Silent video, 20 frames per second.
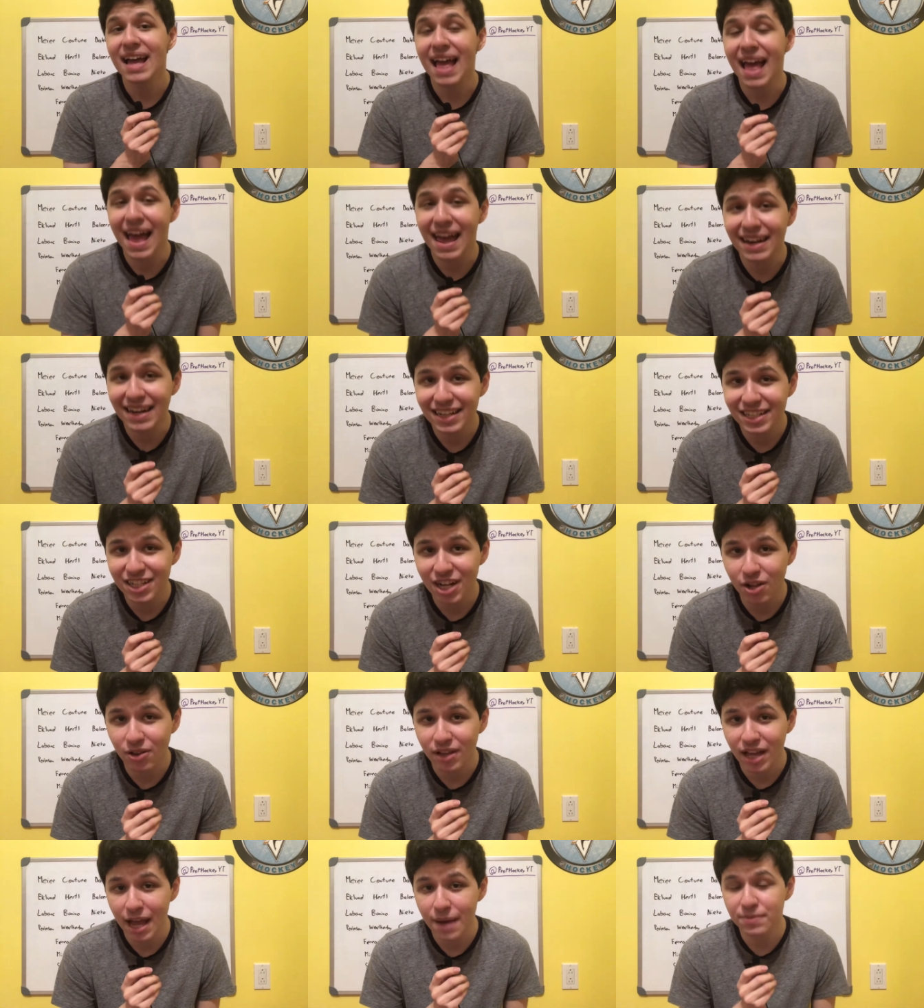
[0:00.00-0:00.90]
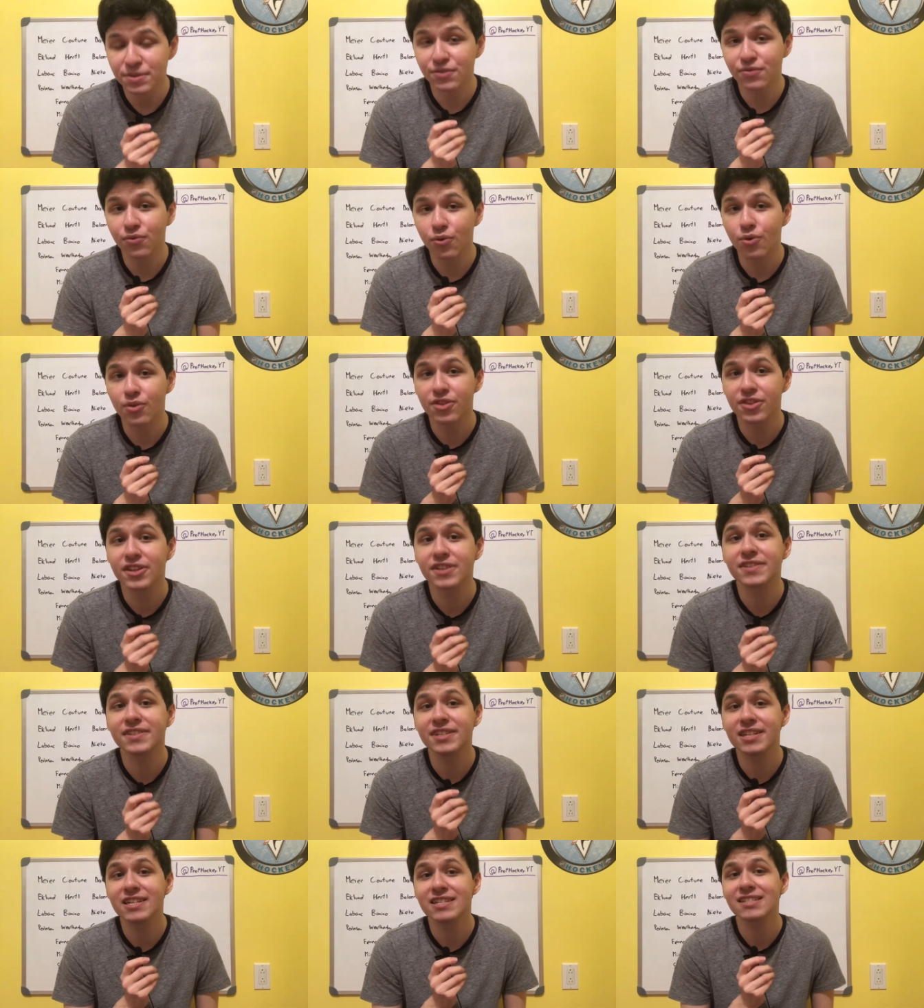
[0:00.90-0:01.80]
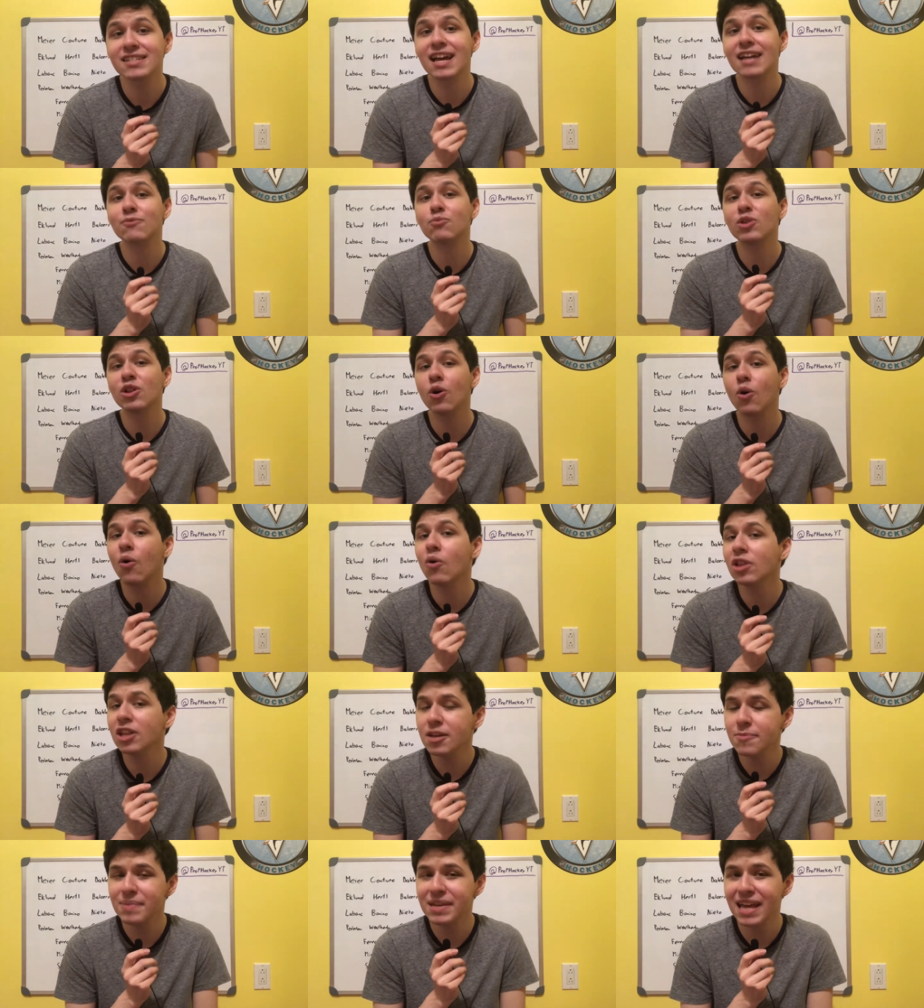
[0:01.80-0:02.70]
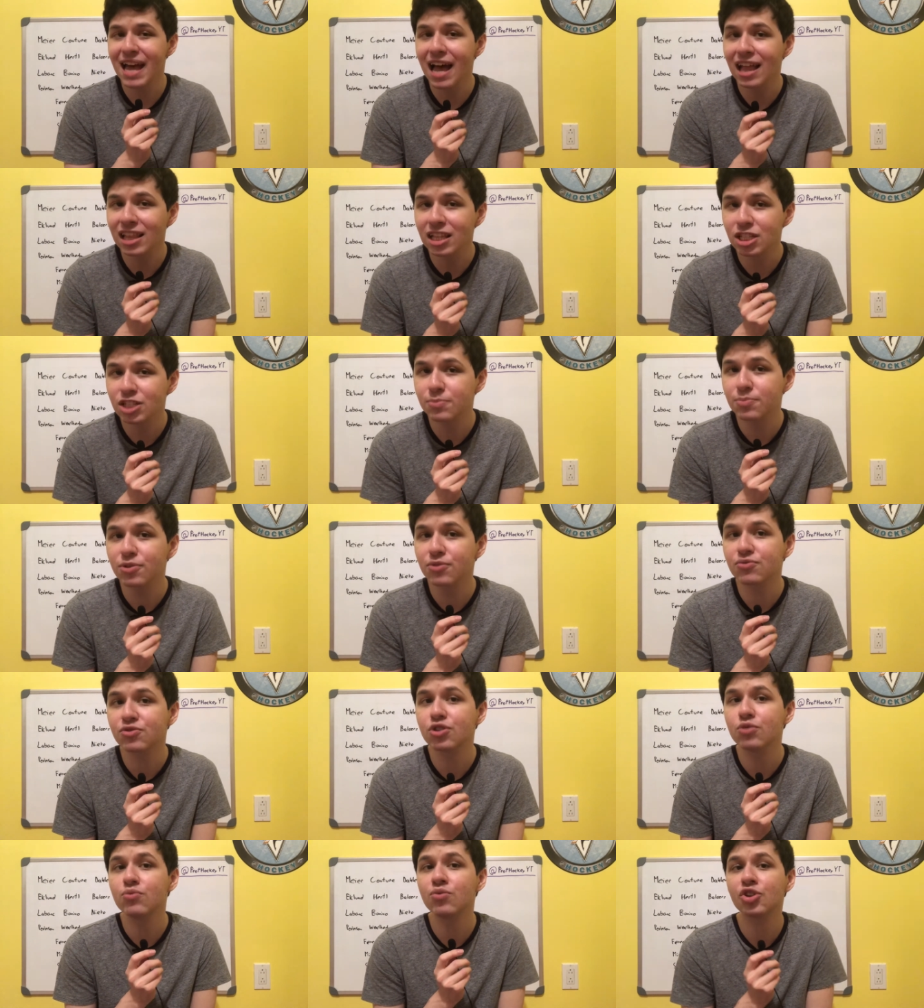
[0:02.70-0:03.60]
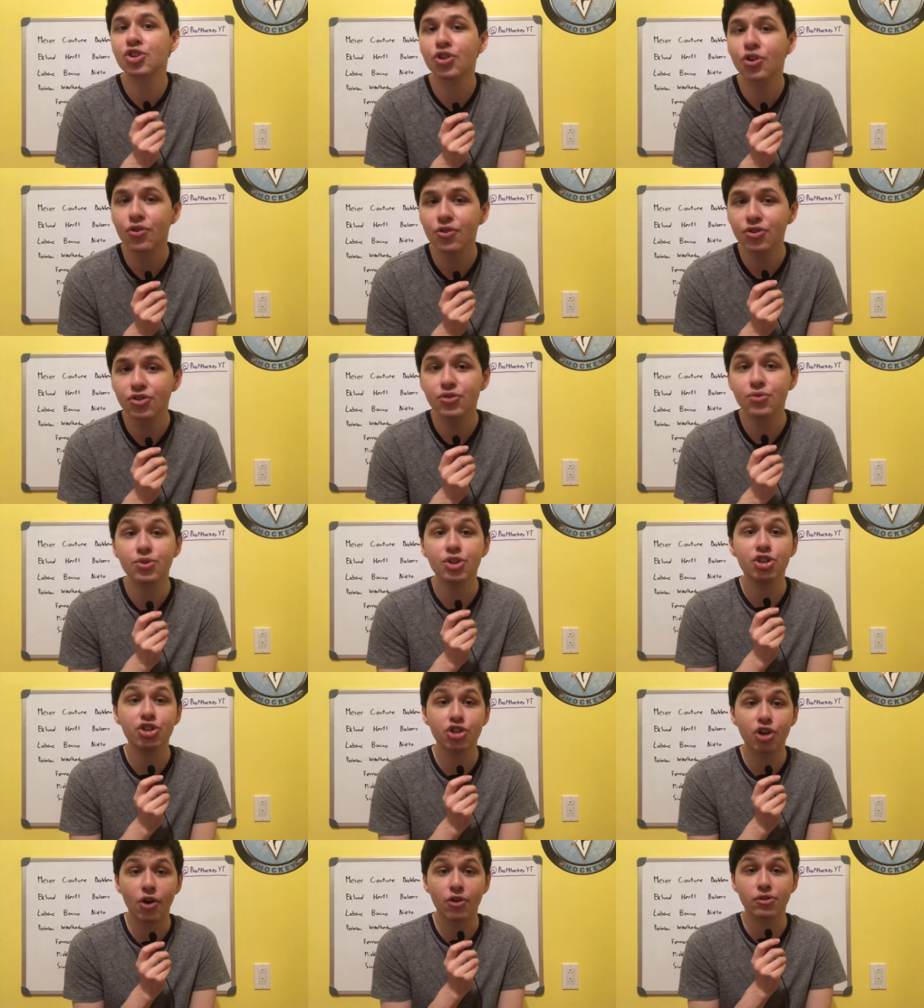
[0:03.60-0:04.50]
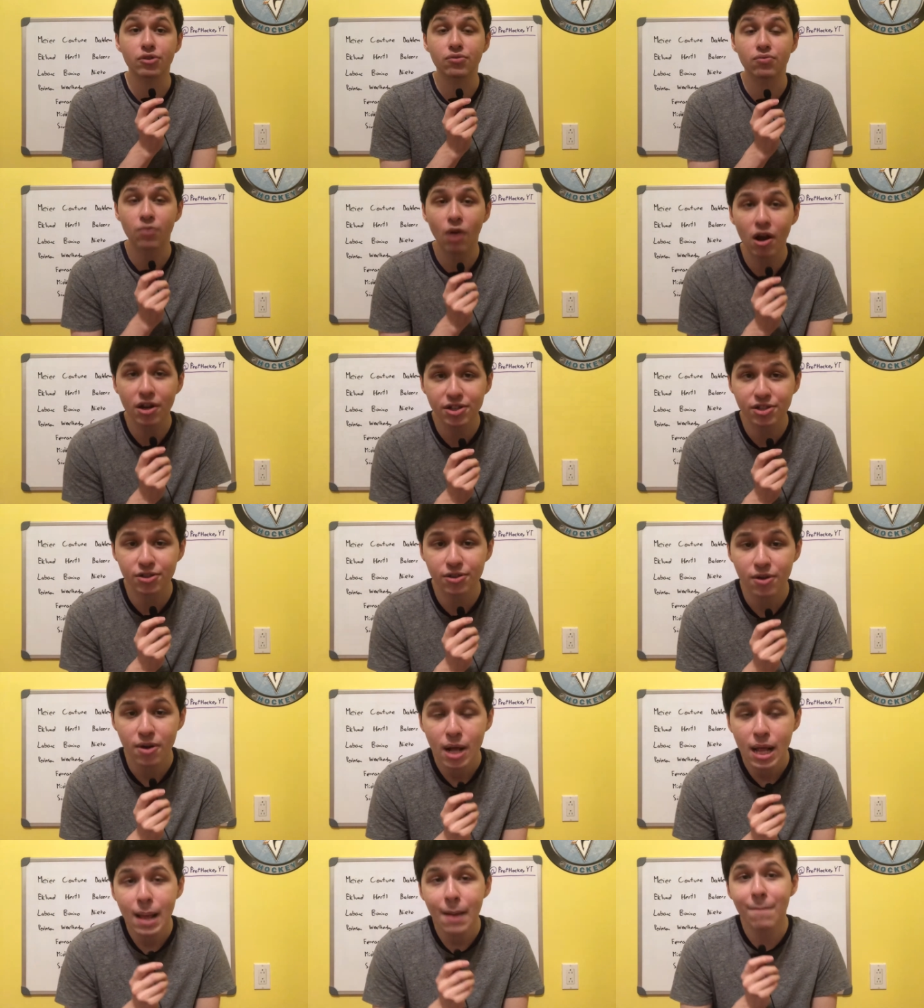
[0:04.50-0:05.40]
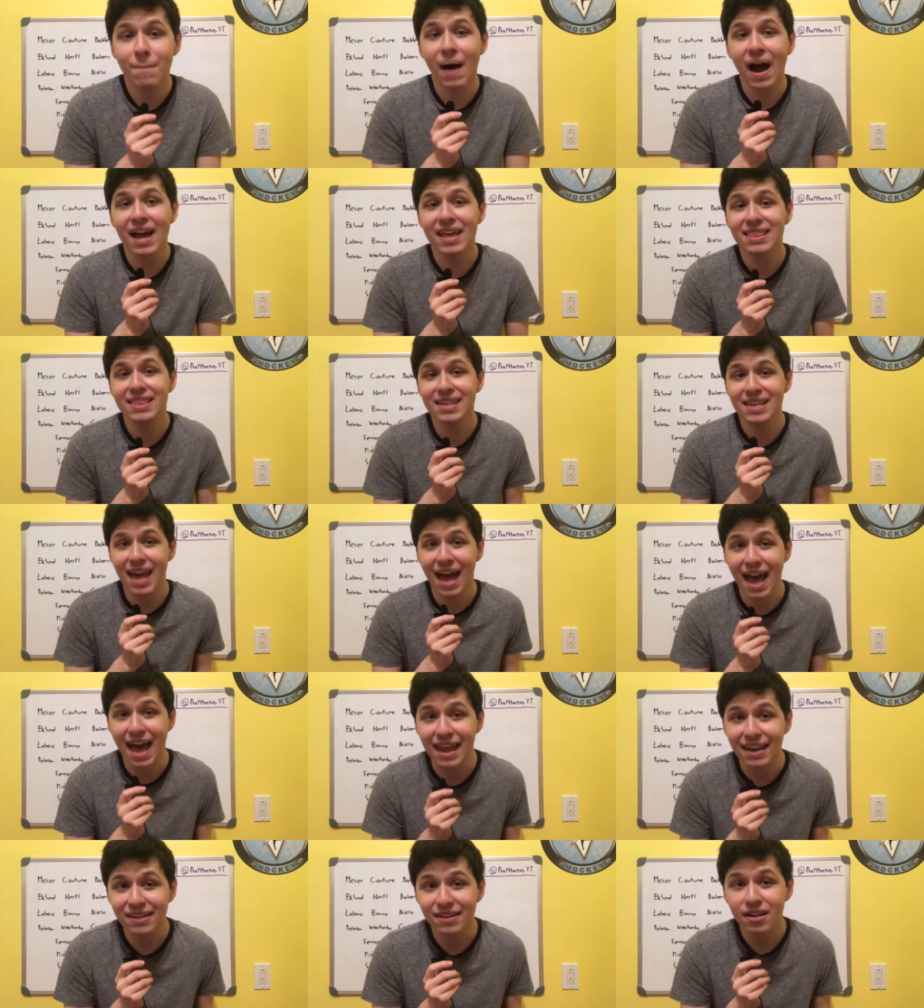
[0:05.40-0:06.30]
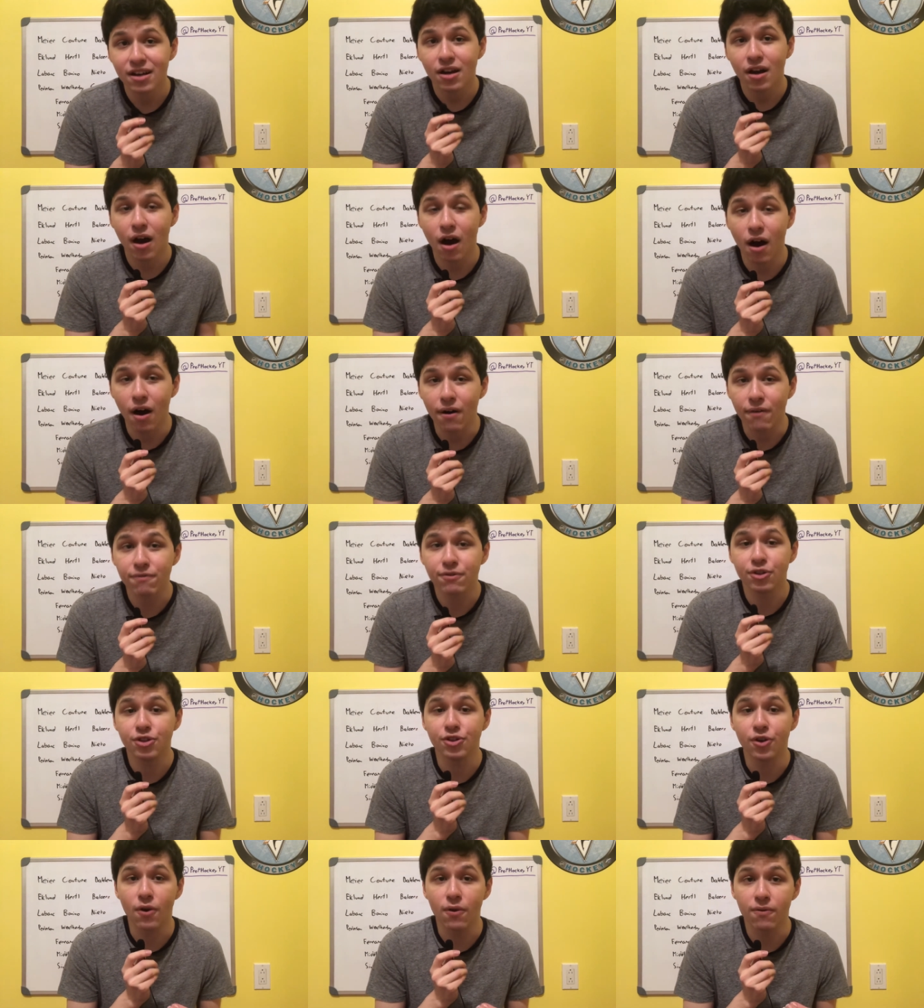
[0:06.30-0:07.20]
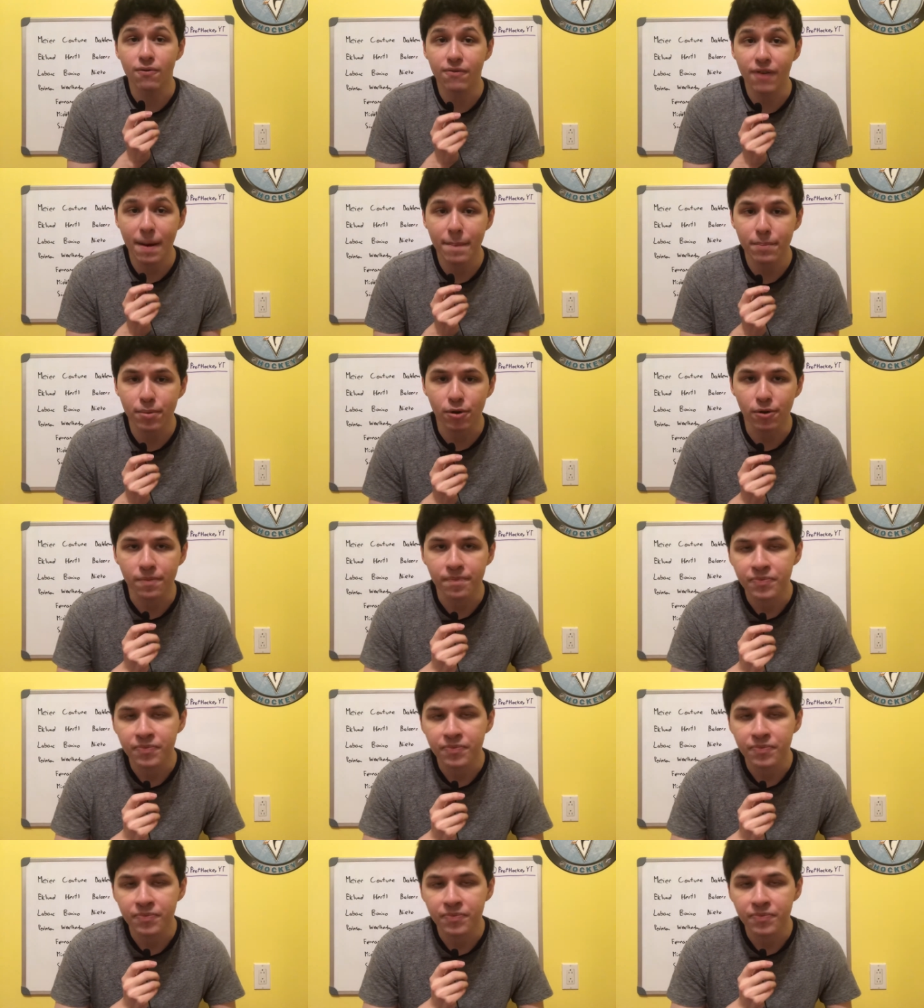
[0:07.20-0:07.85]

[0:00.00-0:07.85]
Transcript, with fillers: NHL games for this season and will only be eligible to return to the Sharks roster by the end of November,